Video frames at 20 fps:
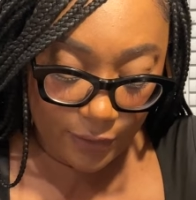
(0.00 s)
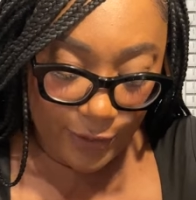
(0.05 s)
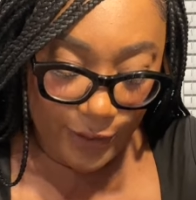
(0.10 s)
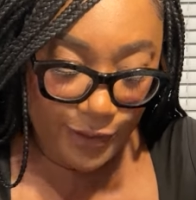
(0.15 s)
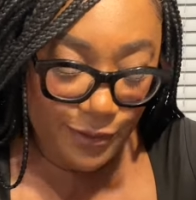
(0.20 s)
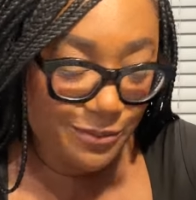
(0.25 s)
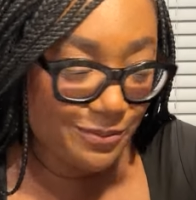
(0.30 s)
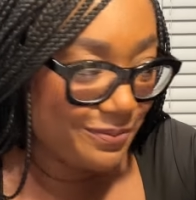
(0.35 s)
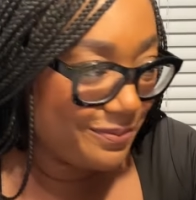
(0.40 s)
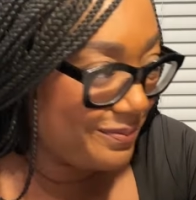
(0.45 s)

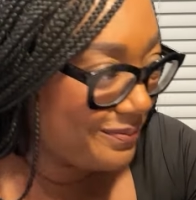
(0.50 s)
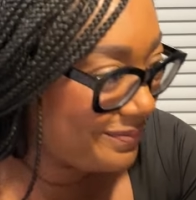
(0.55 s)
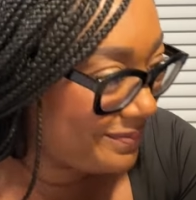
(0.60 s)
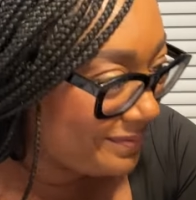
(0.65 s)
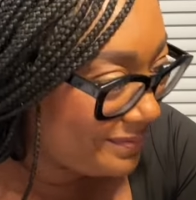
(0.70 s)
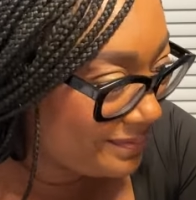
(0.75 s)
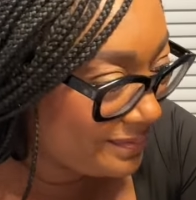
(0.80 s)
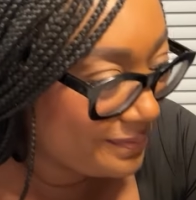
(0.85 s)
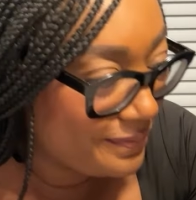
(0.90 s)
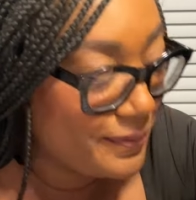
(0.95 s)
Quick,
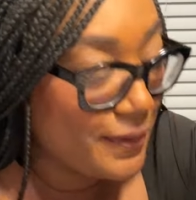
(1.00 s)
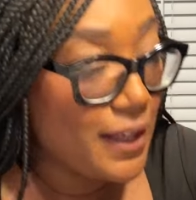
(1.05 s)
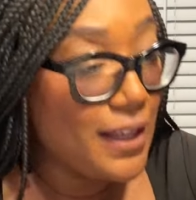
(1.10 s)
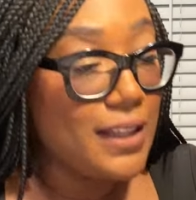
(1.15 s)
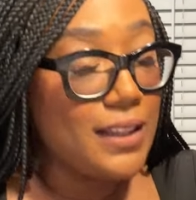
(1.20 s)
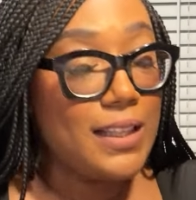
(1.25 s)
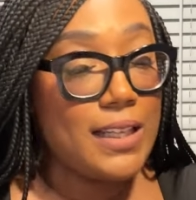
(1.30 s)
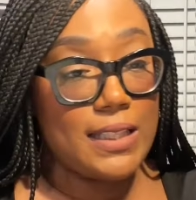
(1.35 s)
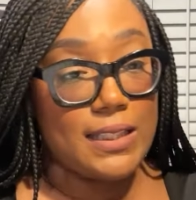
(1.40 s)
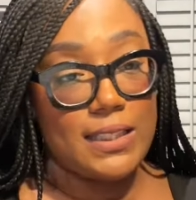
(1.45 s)

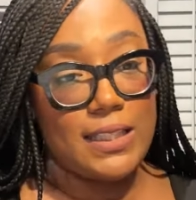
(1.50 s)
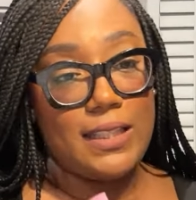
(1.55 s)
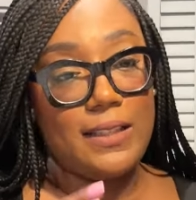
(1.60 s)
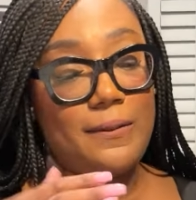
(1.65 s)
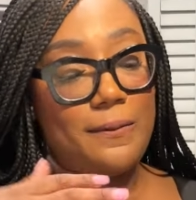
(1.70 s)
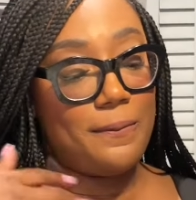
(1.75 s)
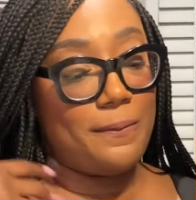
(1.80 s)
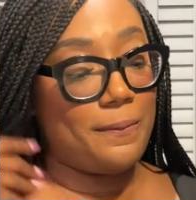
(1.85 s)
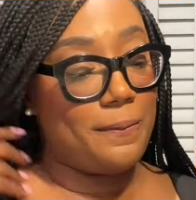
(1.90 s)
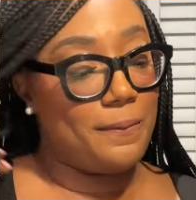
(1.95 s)

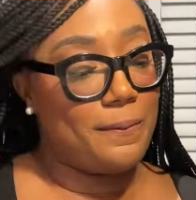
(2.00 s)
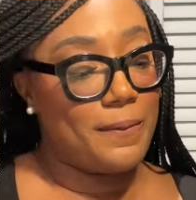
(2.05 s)
listen.